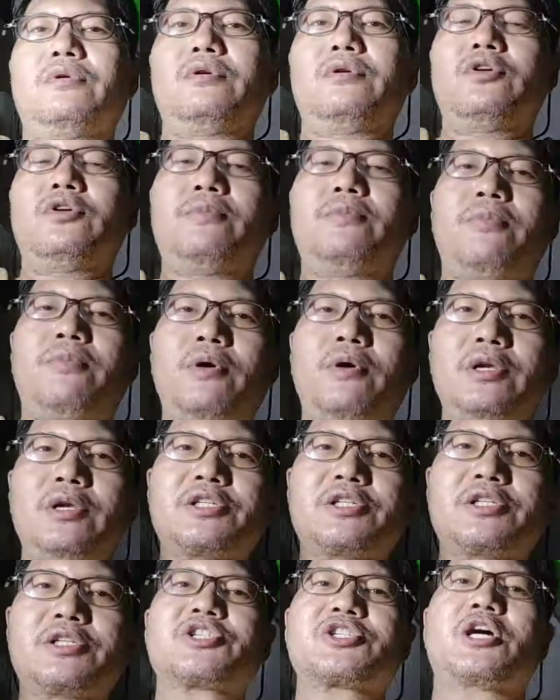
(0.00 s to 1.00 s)
polish and
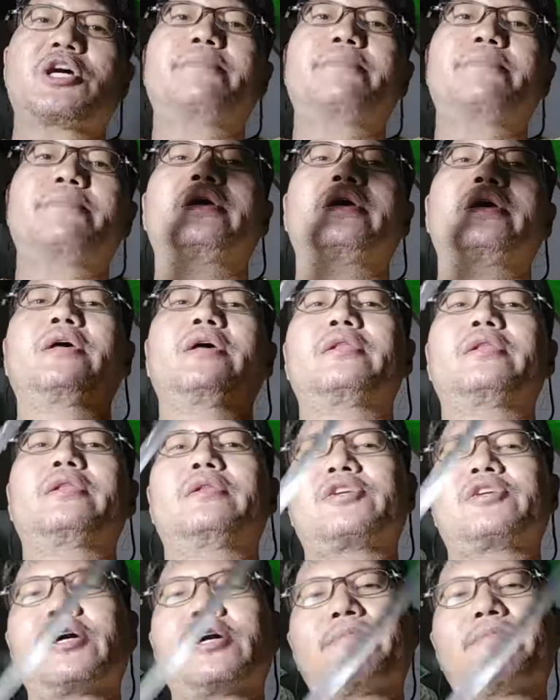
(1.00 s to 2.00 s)

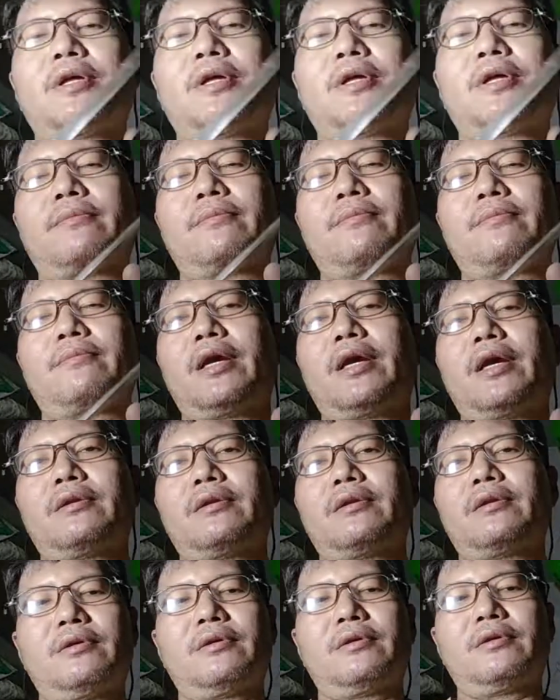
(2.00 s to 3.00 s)
sharpen the blade.
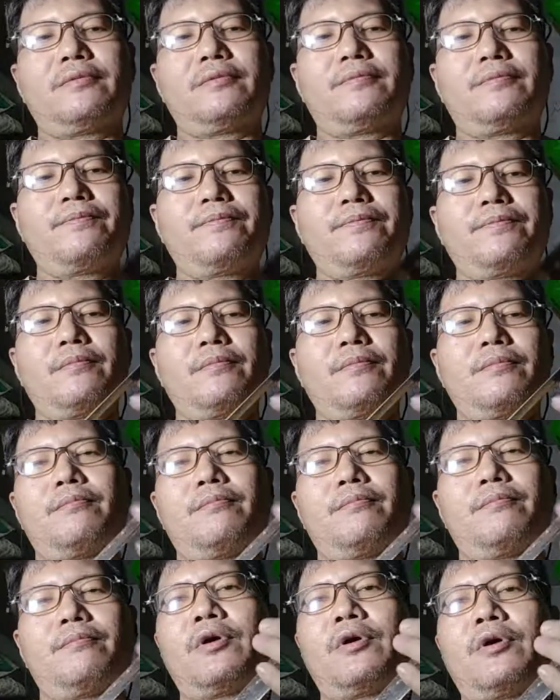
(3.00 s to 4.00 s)

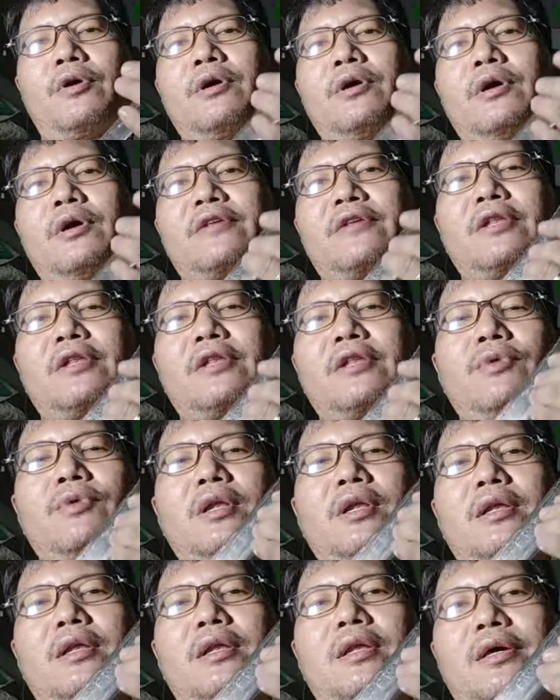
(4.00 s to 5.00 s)
More or less it
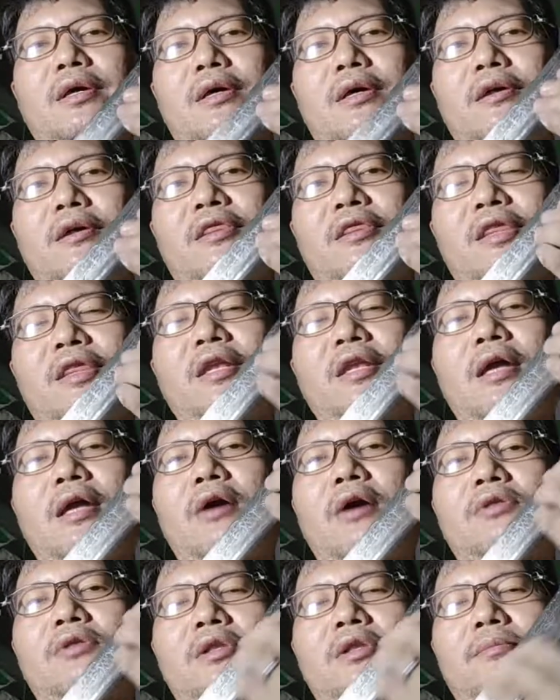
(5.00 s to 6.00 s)
will thin out
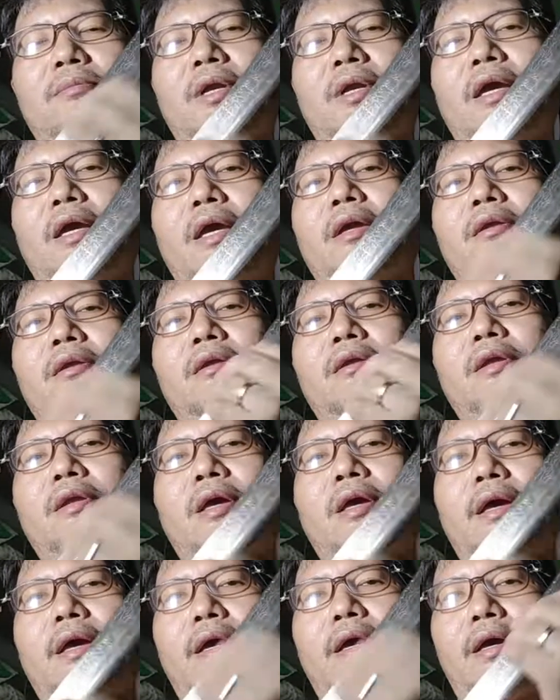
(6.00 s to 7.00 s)
the blade,
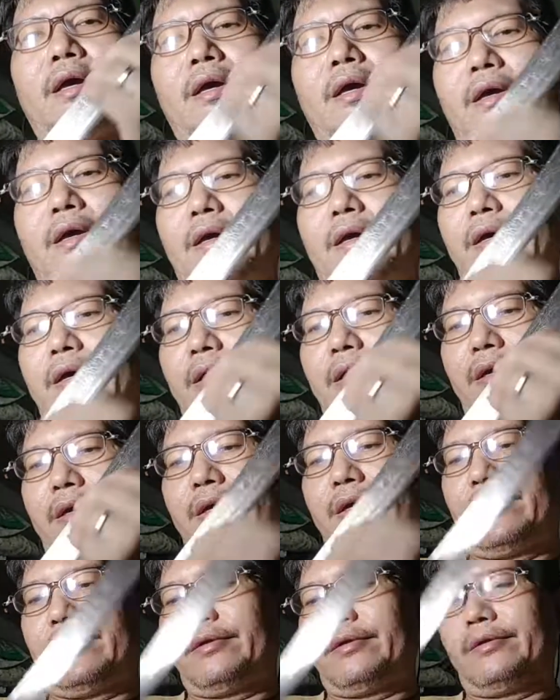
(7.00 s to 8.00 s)

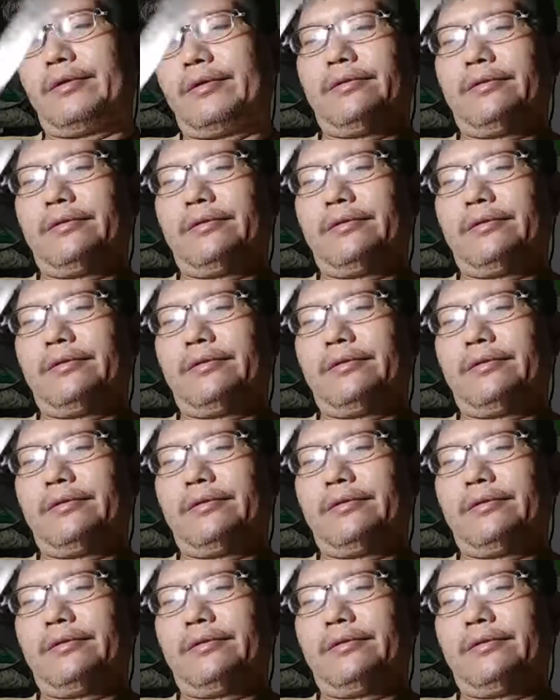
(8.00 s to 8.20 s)
and